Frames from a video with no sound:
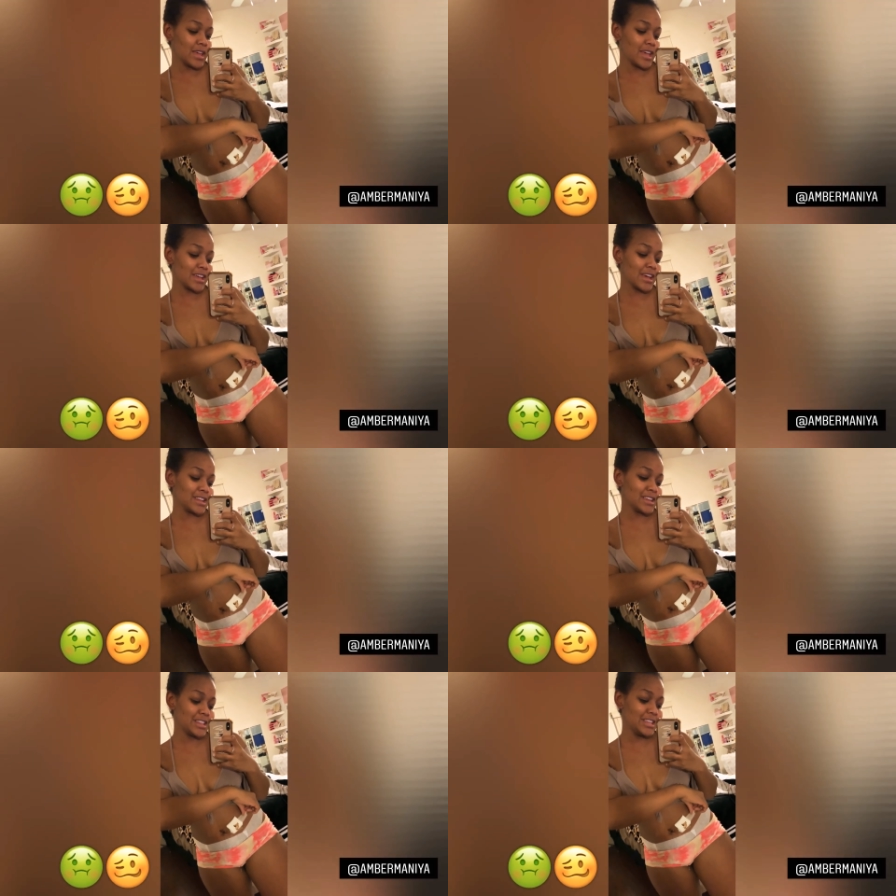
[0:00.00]
I
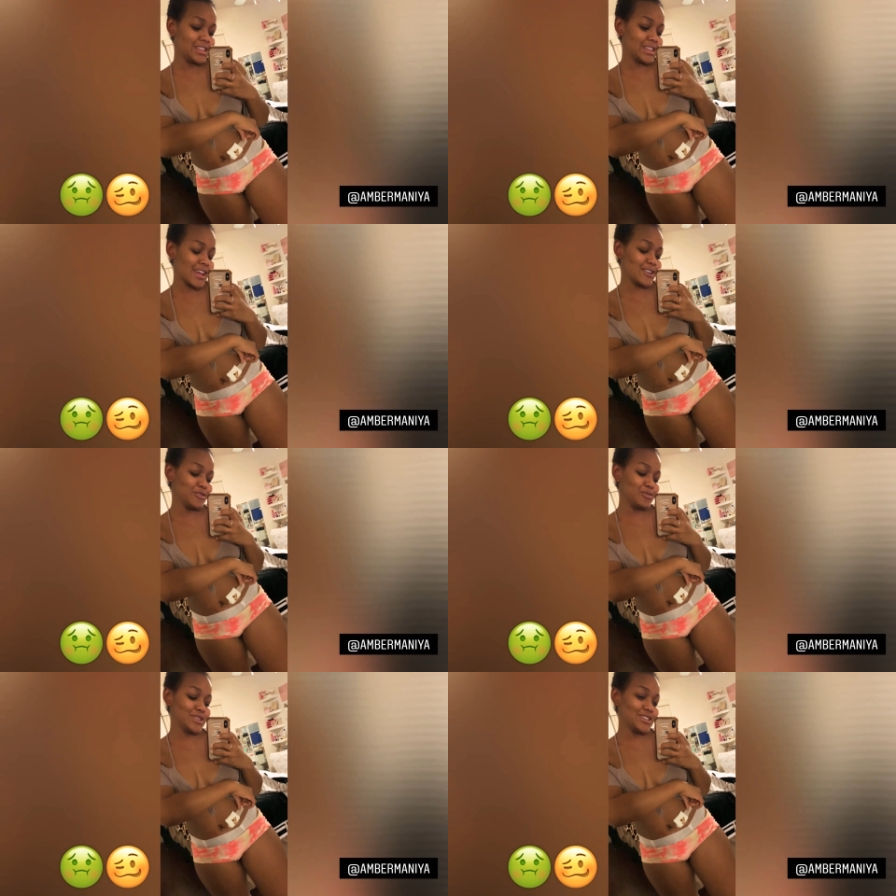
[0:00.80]
gotta clean that and
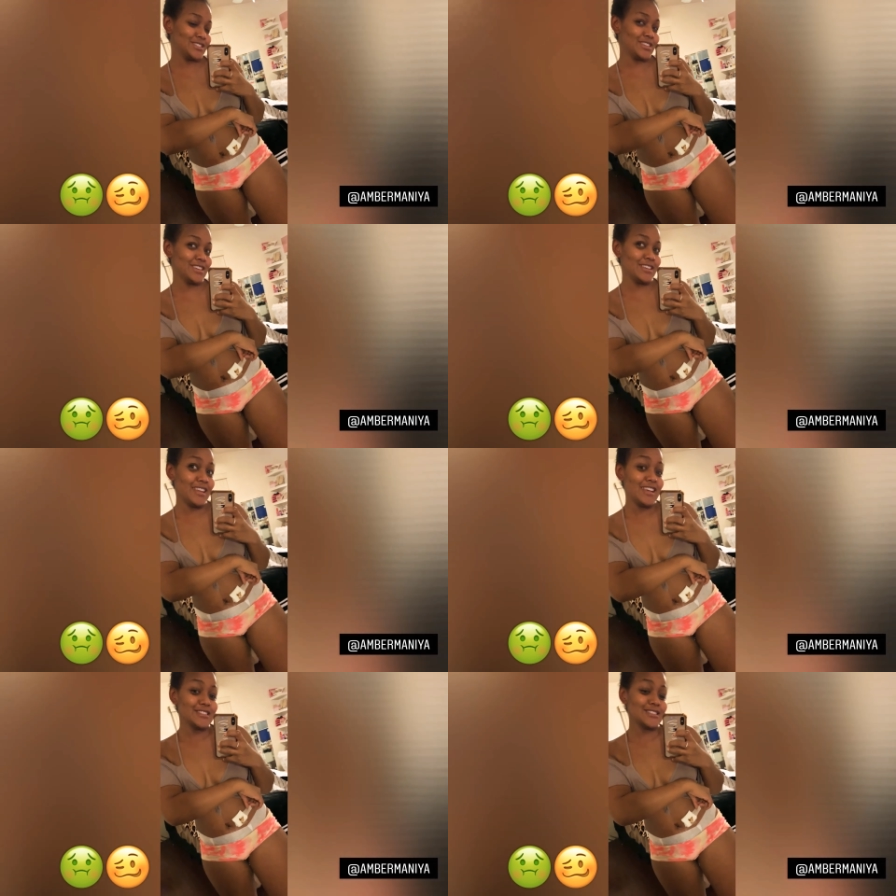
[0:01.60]
replace it.
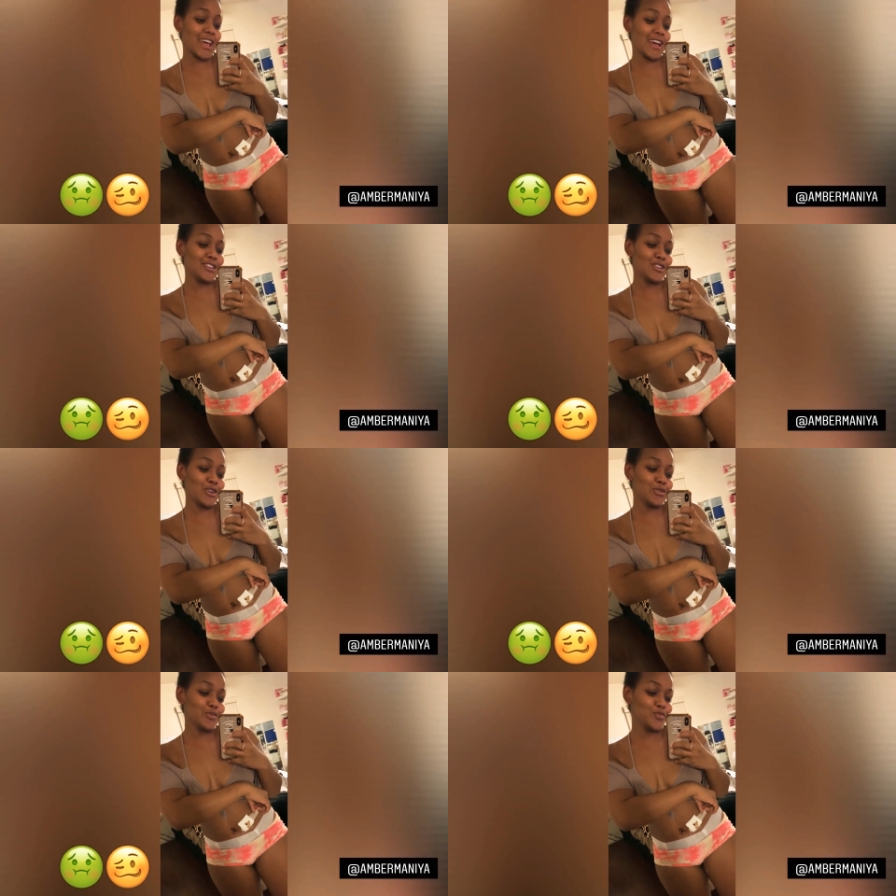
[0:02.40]
Side note.